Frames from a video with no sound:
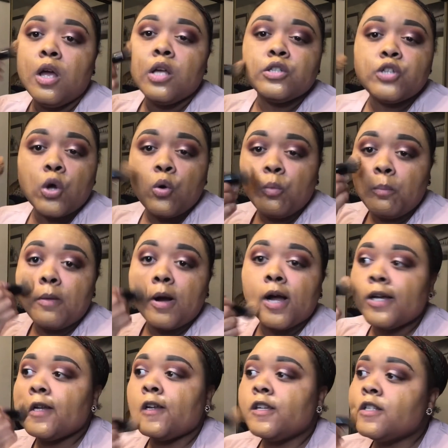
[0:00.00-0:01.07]
Don't
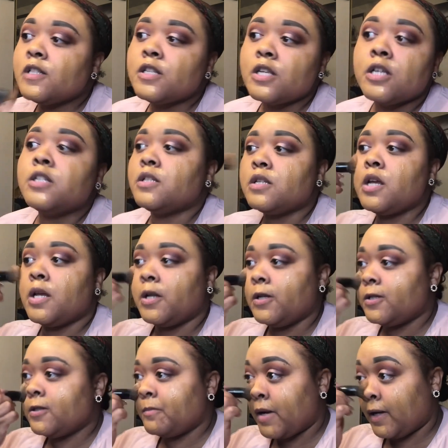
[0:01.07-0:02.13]
mind this. It
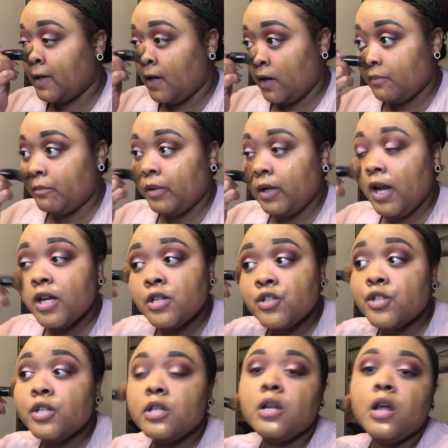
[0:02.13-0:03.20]
is my
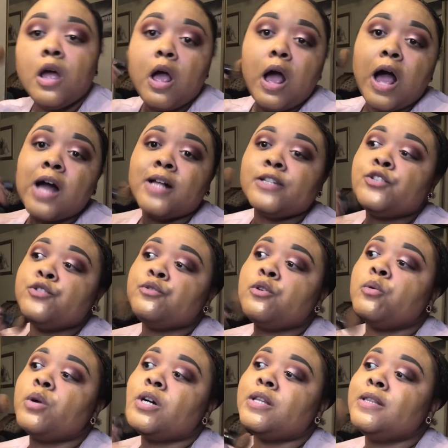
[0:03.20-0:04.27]
complexion. I do
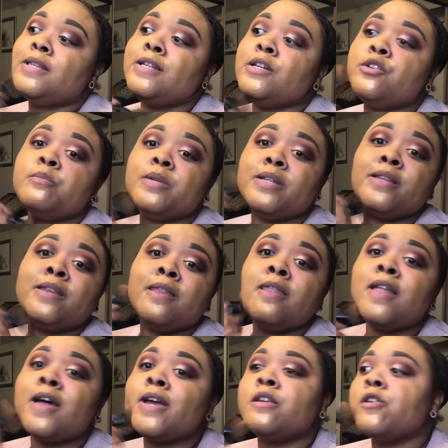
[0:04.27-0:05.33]
go a little bit
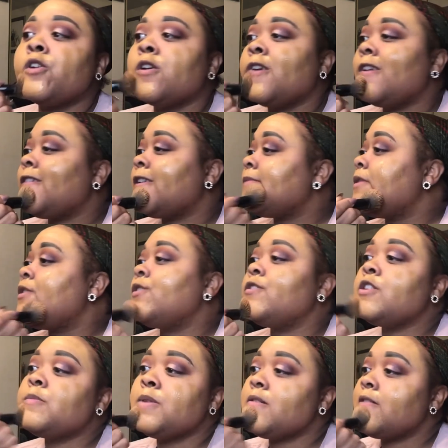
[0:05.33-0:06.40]
lighter,
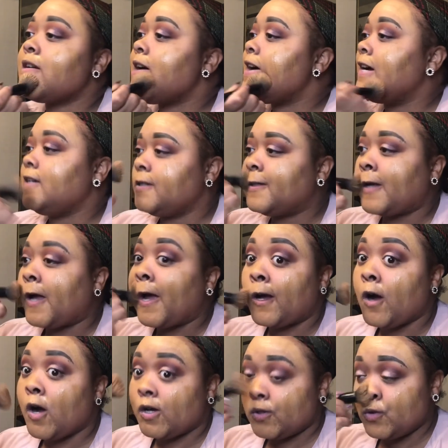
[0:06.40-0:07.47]
only because I
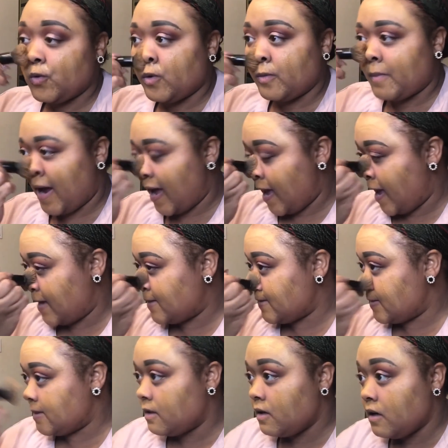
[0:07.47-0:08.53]
contour my ass
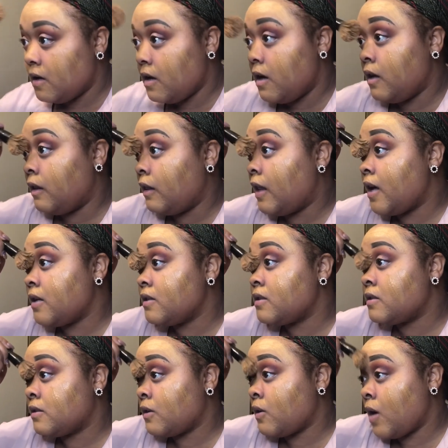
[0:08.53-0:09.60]
a lot,
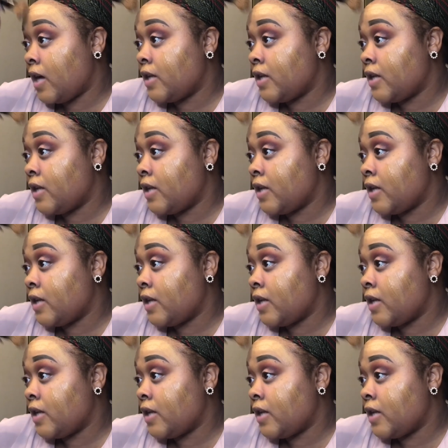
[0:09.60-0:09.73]
so I